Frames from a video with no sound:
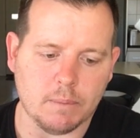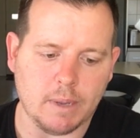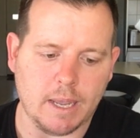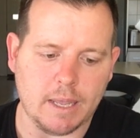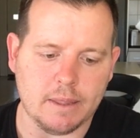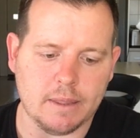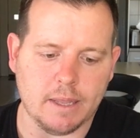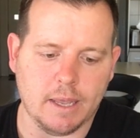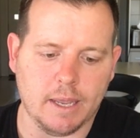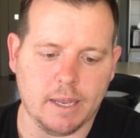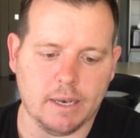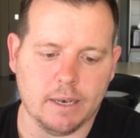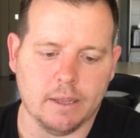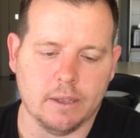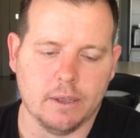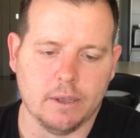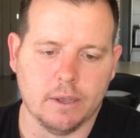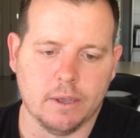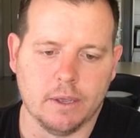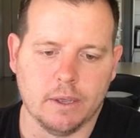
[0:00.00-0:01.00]
and then
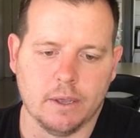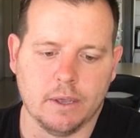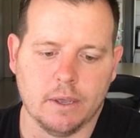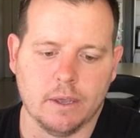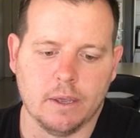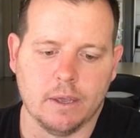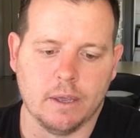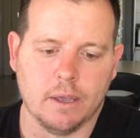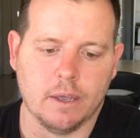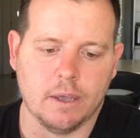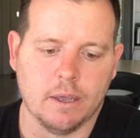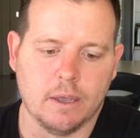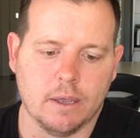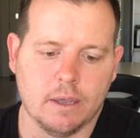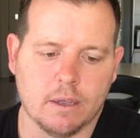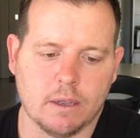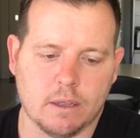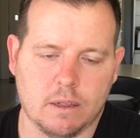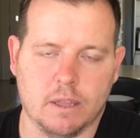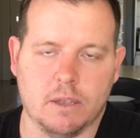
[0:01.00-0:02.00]

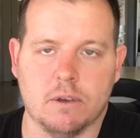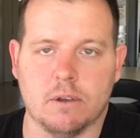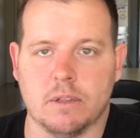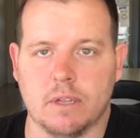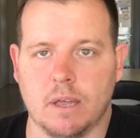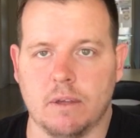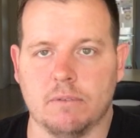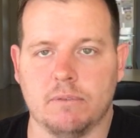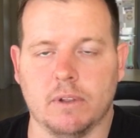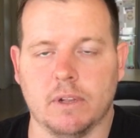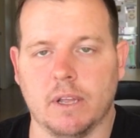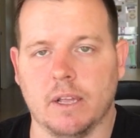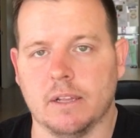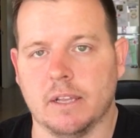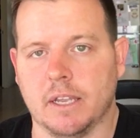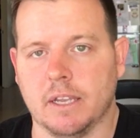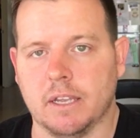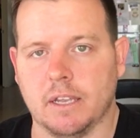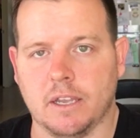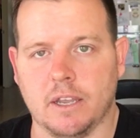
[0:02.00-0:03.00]
click on that affiliate
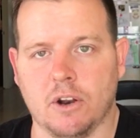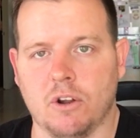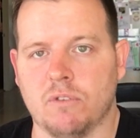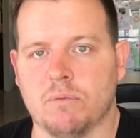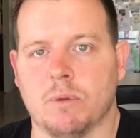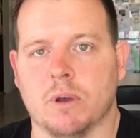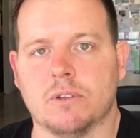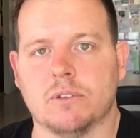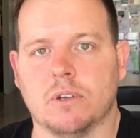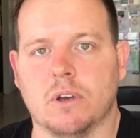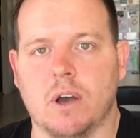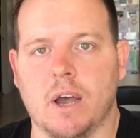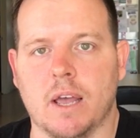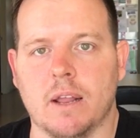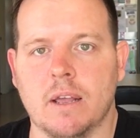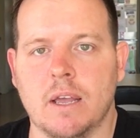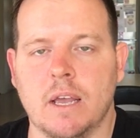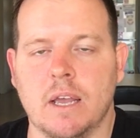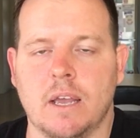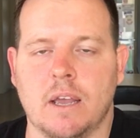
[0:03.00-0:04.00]
link and get off my site.
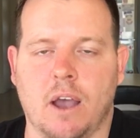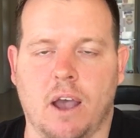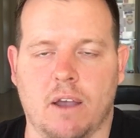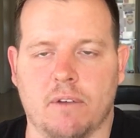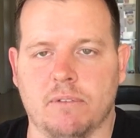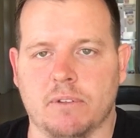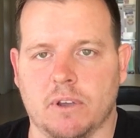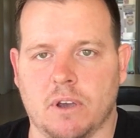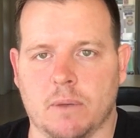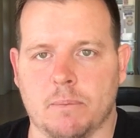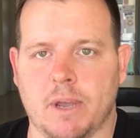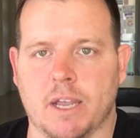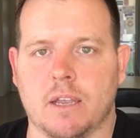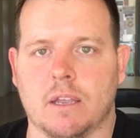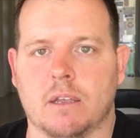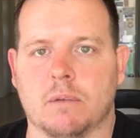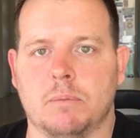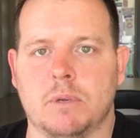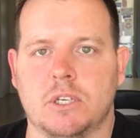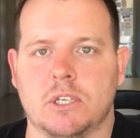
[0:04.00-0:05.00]
Hopefully I make
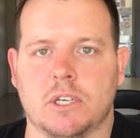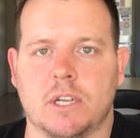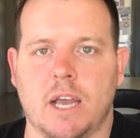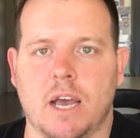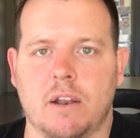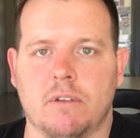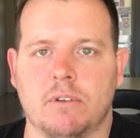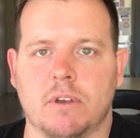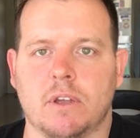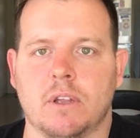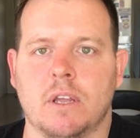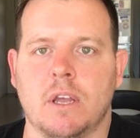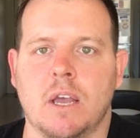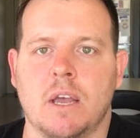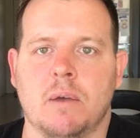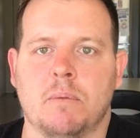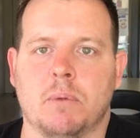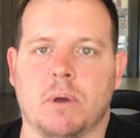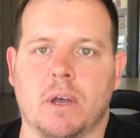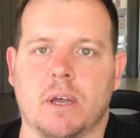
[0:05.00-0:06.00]
a commission out of it.
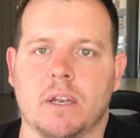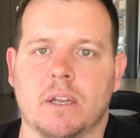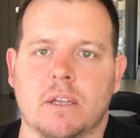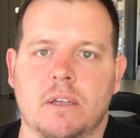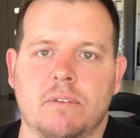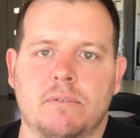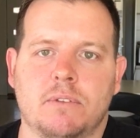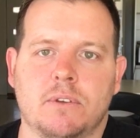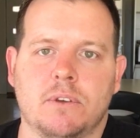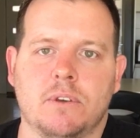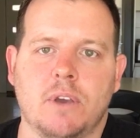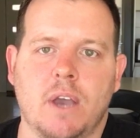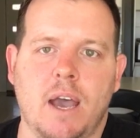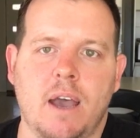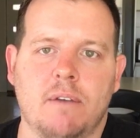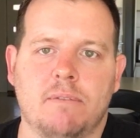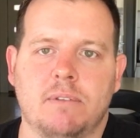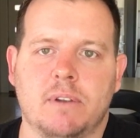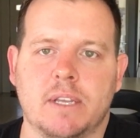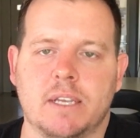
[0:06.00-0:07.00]
But if you
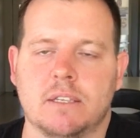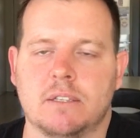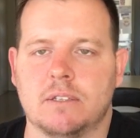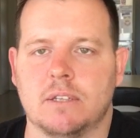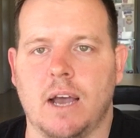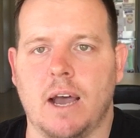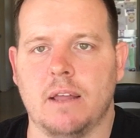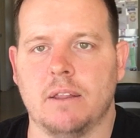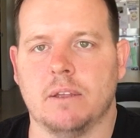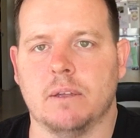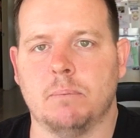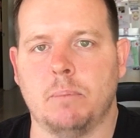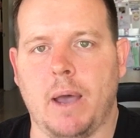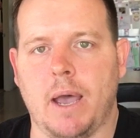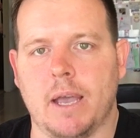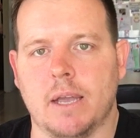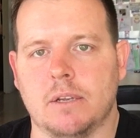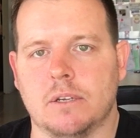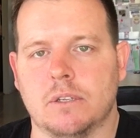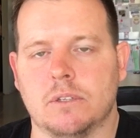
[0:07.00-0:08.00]
have links to other
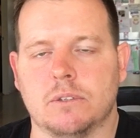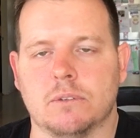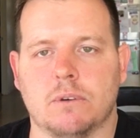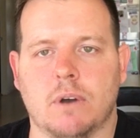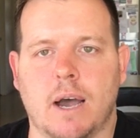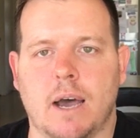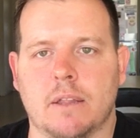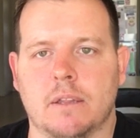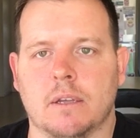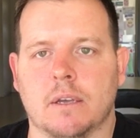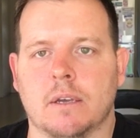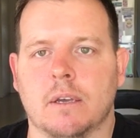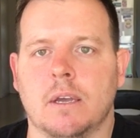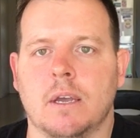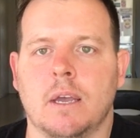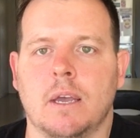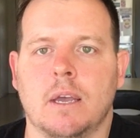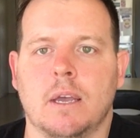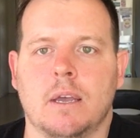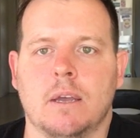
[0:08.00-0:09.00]
pages or other
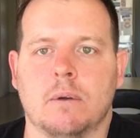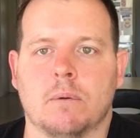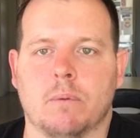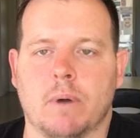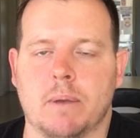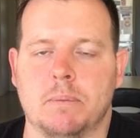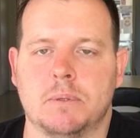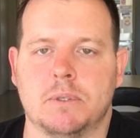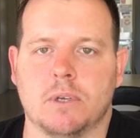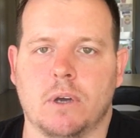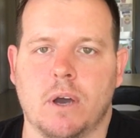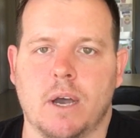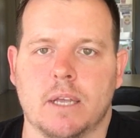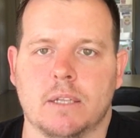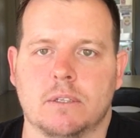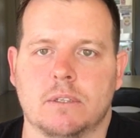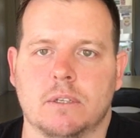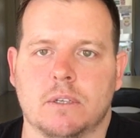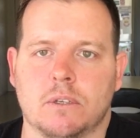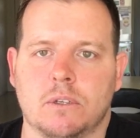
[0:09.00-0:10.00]

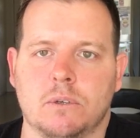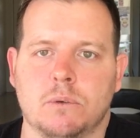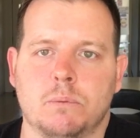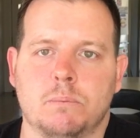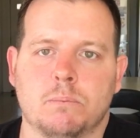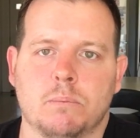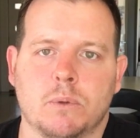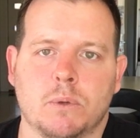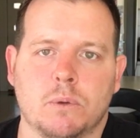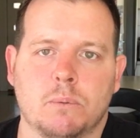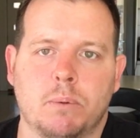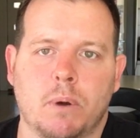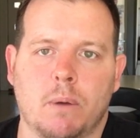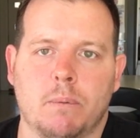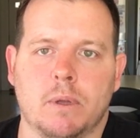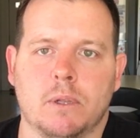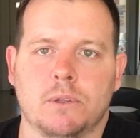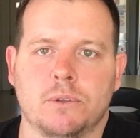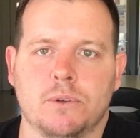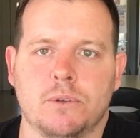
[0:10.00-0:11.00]
websites, you'll
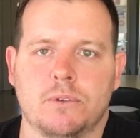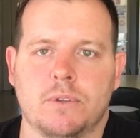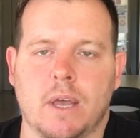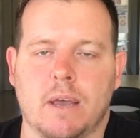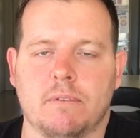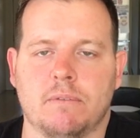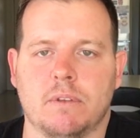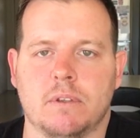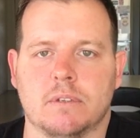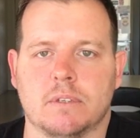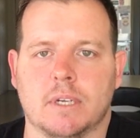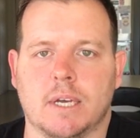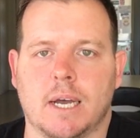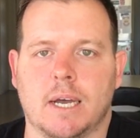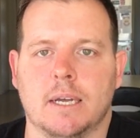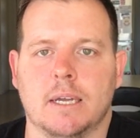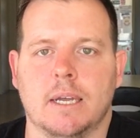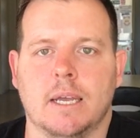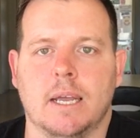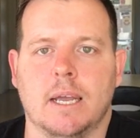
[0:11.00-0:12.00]
probably lose that
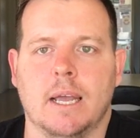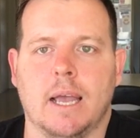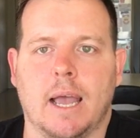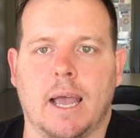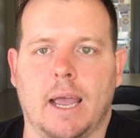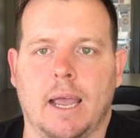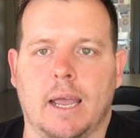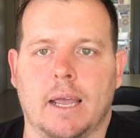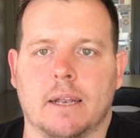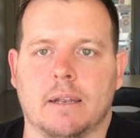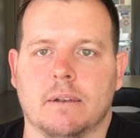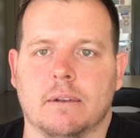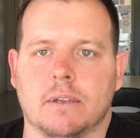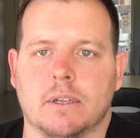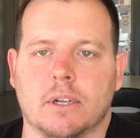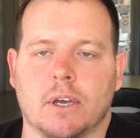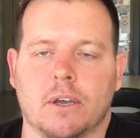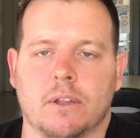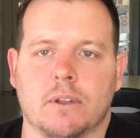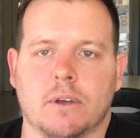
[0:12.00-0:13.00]
visitor, and
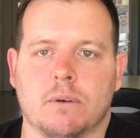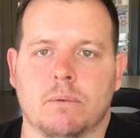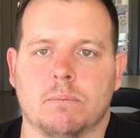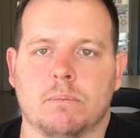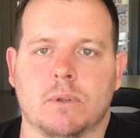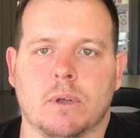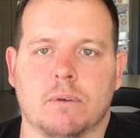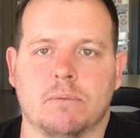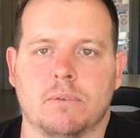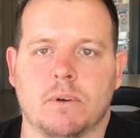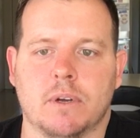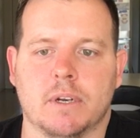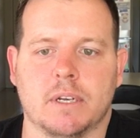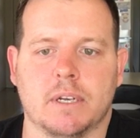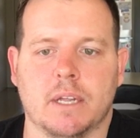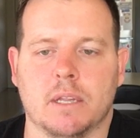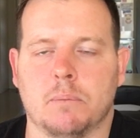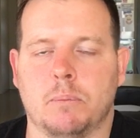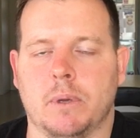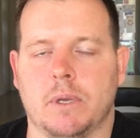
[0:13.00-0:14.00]
they'll find
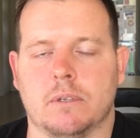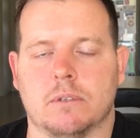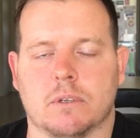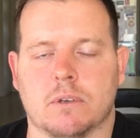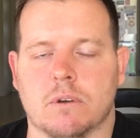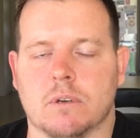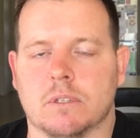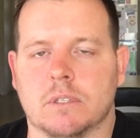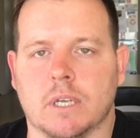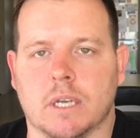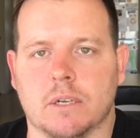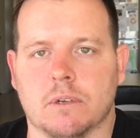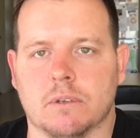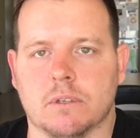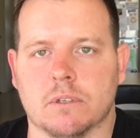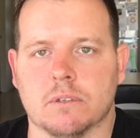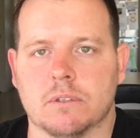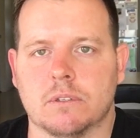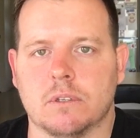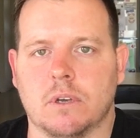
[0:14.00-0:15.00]
another piece of content on
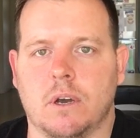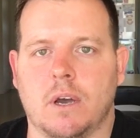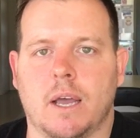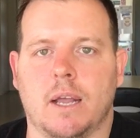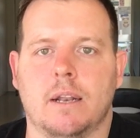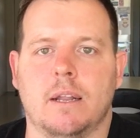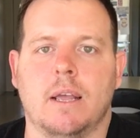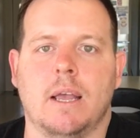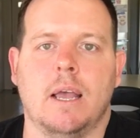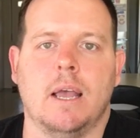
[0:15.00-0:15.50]
your site,